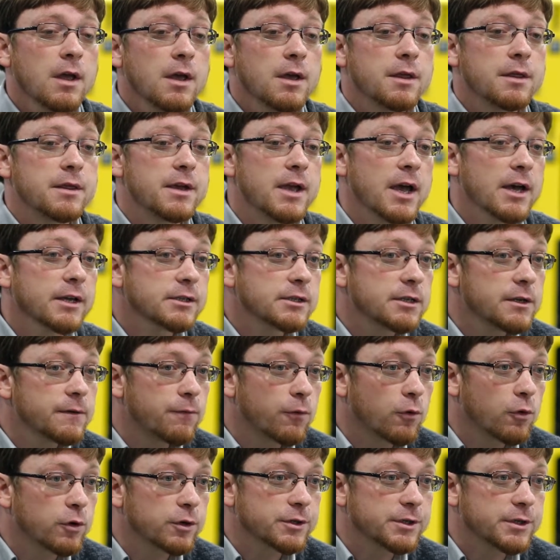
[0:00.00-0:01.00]
The
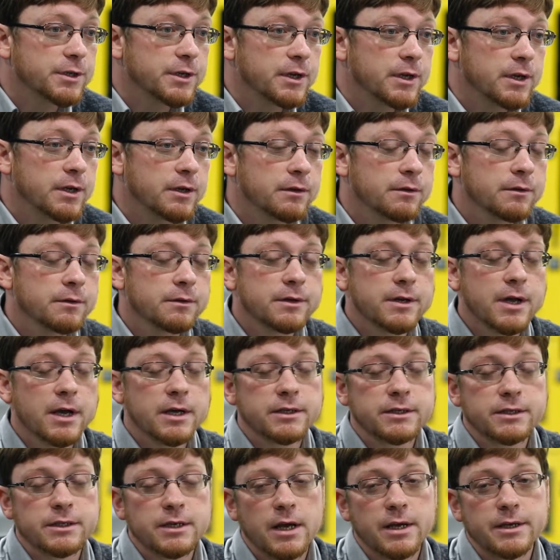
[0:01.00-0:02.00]
SC14,
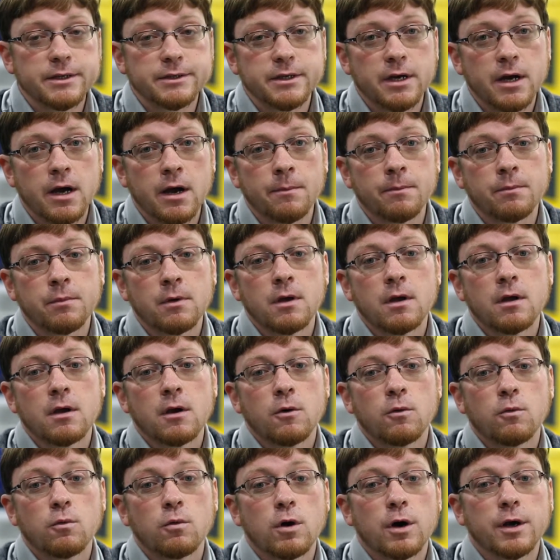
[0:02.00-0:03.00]
next size up,
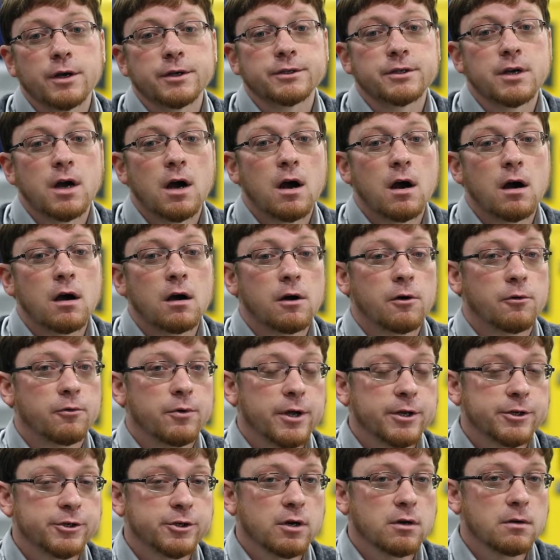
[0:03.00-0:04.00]
was our
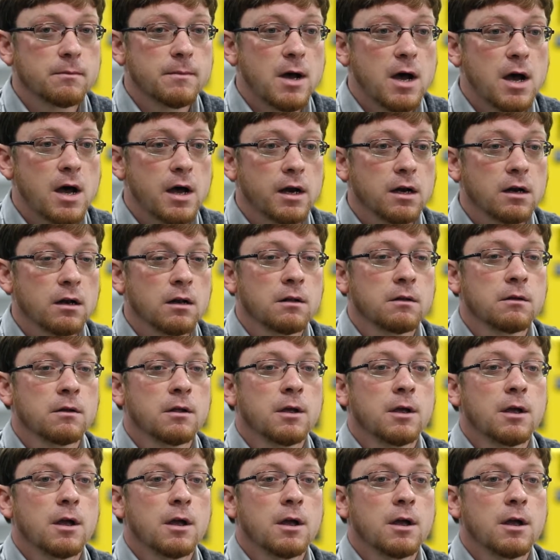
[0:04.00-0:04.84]
original model.